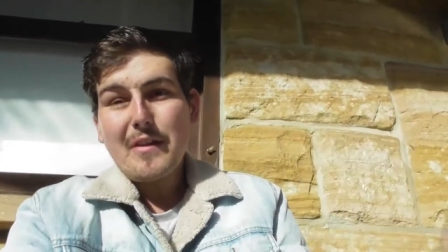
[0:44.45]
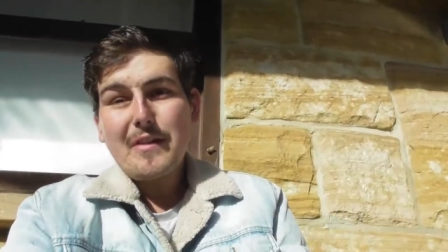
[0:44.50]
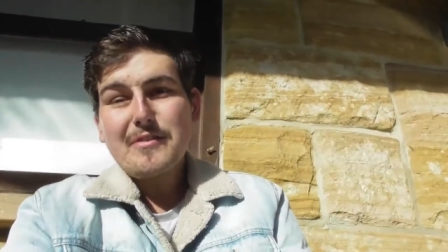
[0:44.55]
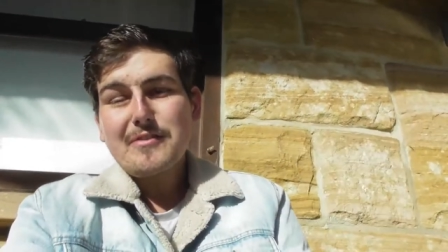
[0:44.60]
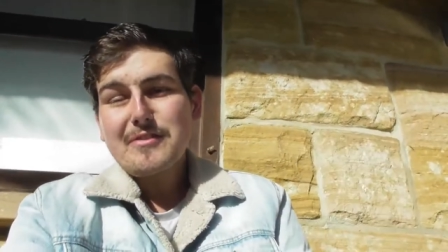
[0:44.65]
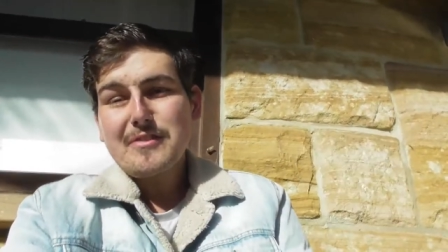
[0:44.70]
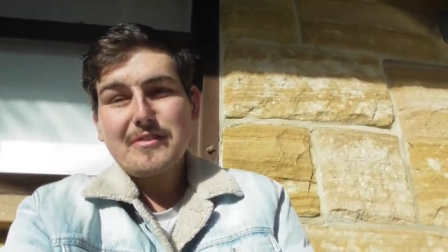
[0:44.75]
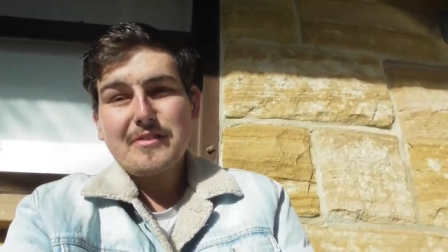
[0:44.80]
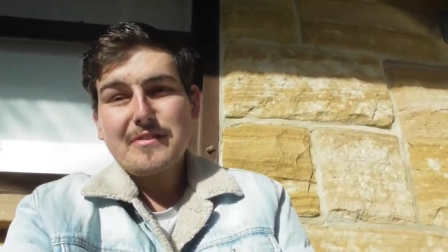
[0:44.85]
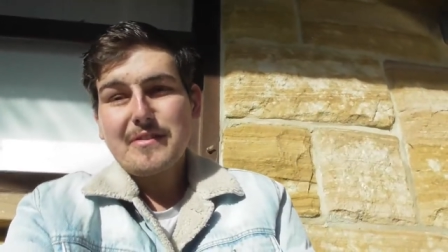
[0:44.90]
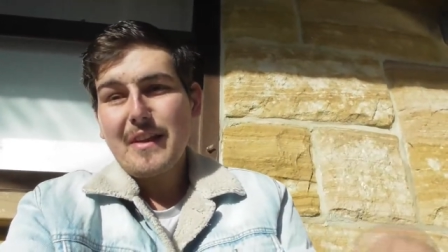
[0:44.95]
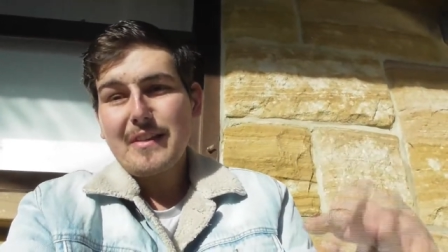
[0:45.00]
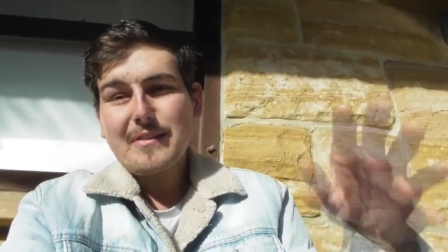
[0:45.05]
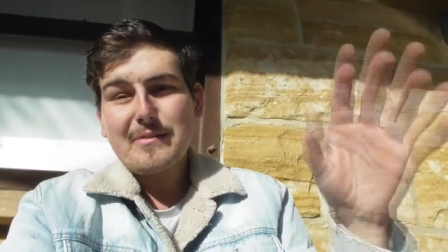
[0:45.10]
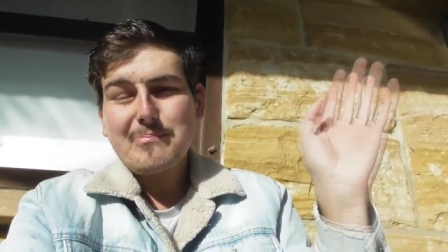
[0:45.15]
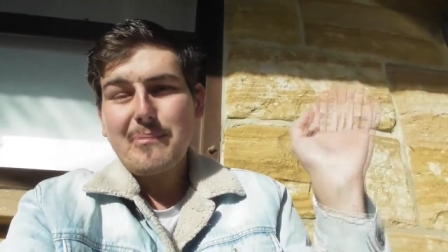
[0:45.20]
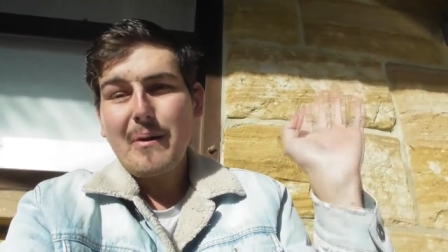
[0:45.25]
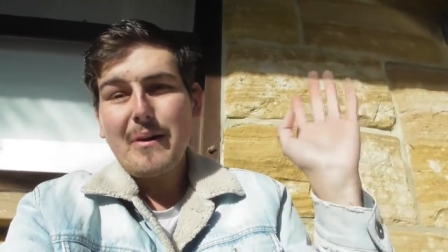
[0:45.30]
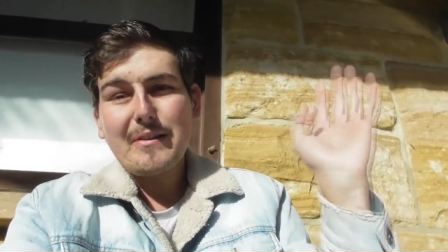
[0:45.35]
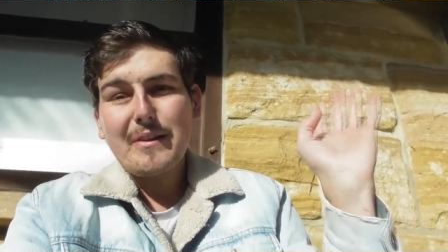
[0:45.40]

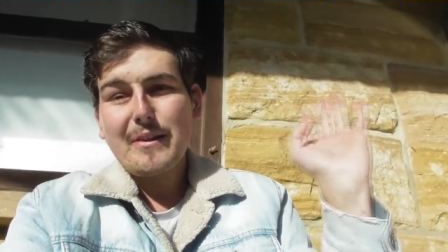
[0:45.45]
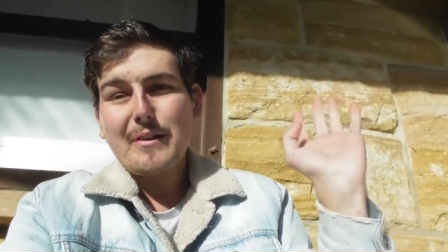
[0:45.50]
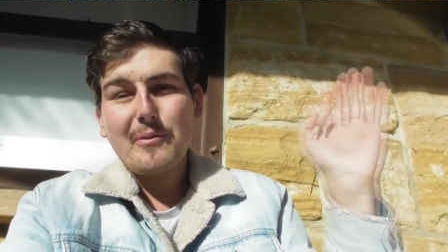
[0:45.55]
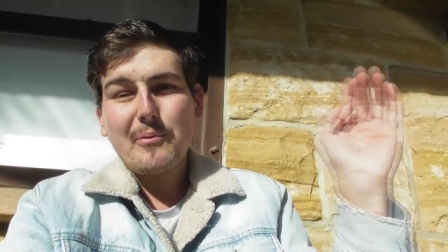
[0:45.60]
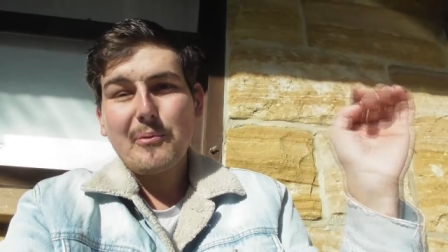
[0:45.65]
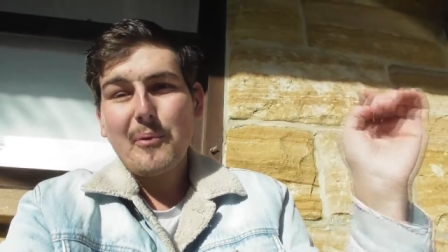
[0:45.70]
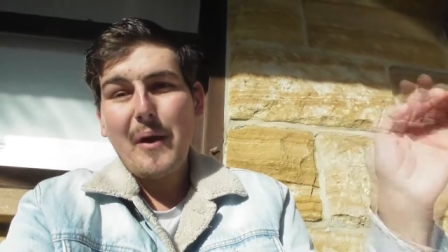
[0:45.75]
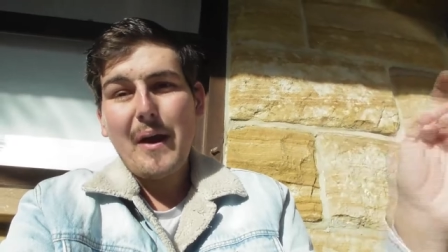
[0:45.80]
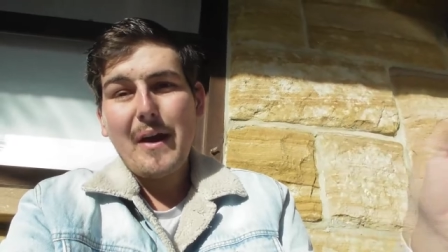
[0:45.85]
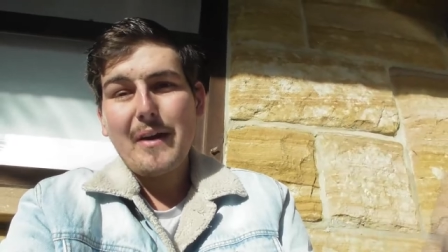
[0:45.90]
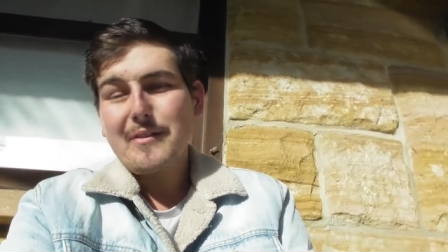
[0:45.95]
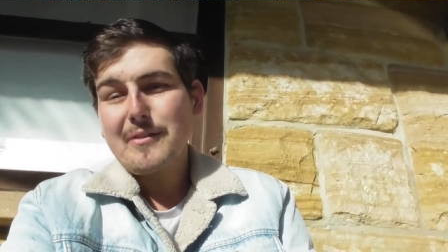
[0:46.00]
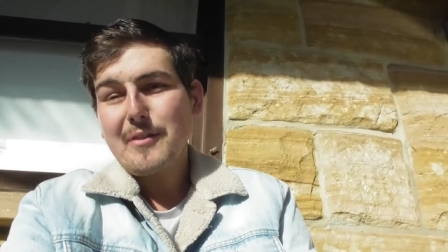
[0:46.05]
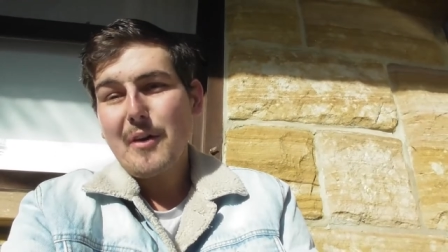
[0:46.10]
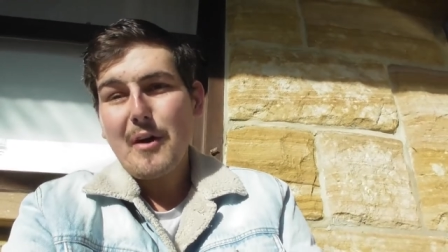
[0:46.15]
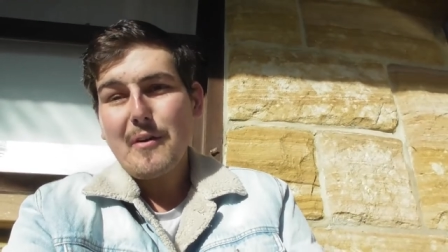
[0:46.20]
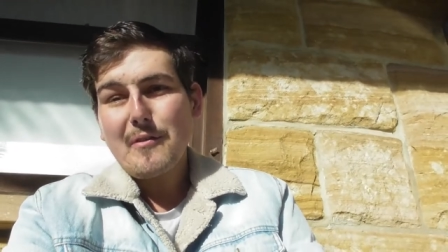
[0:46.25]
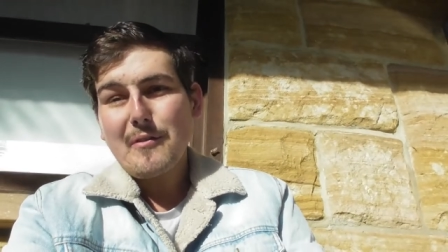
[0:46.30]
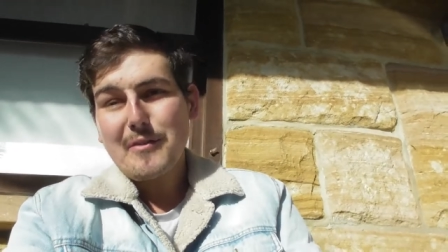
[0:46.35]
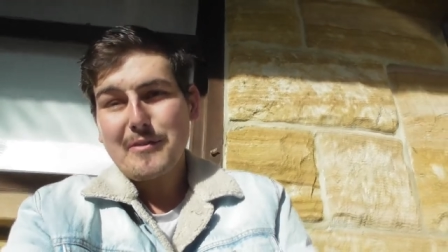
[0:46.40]
that's my little rant
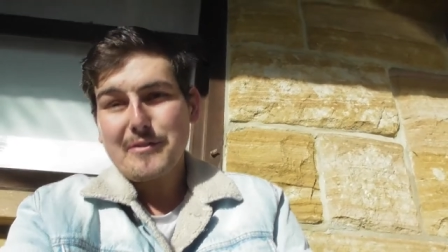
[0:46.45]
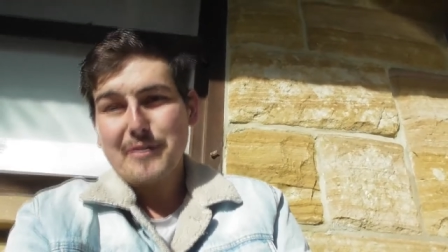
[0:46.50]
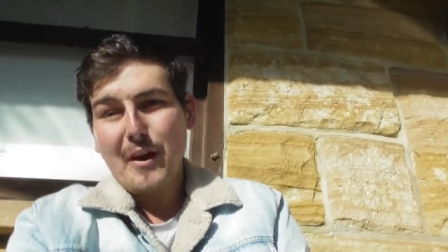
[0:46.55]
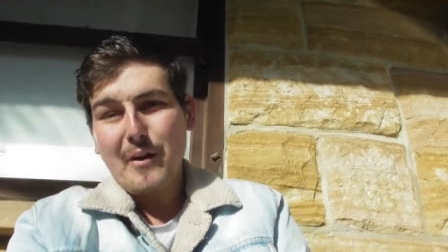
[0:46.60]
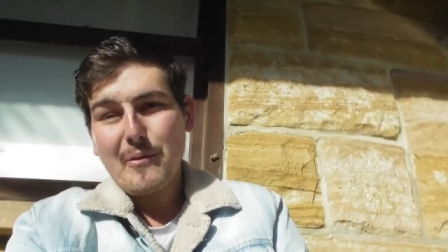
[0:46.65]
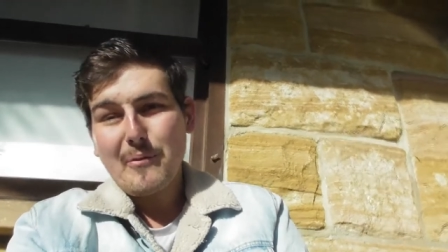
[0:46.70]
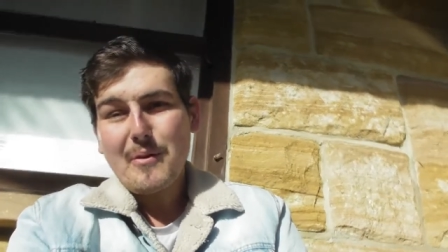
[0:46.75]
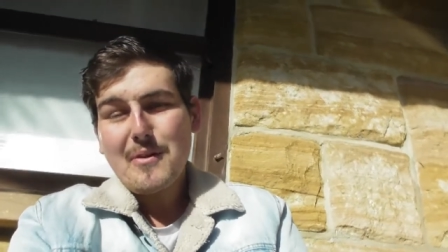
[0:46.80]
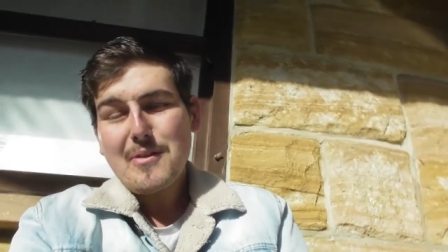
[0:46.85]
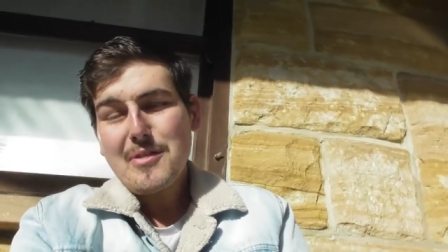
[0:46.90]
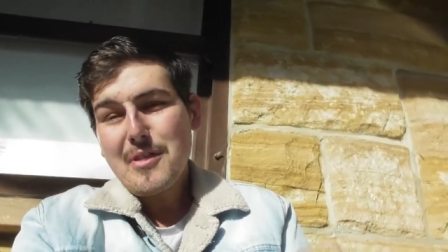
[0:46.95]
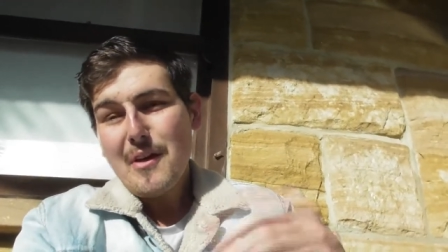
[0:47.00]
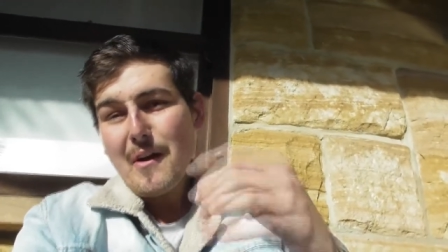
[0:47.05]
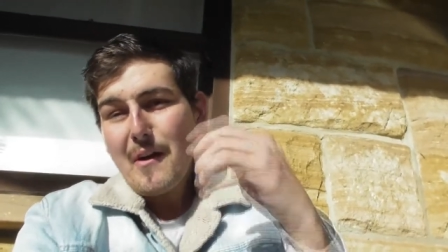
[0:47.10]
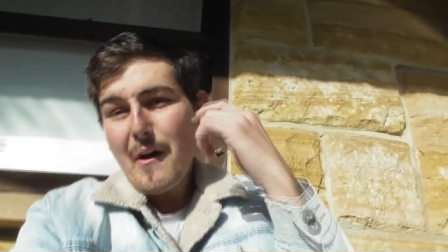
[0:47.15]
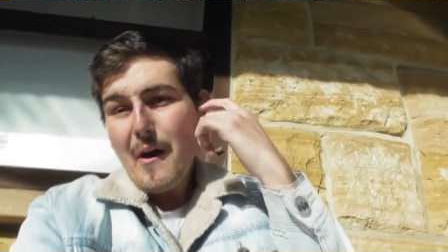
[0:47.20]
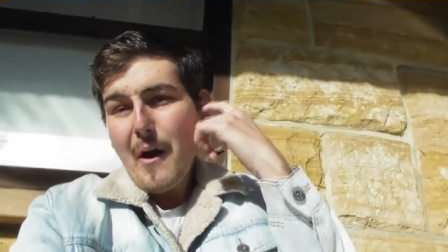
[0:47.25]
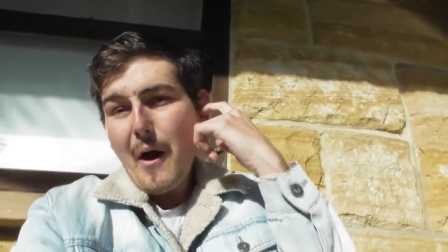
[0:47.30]
over and done with.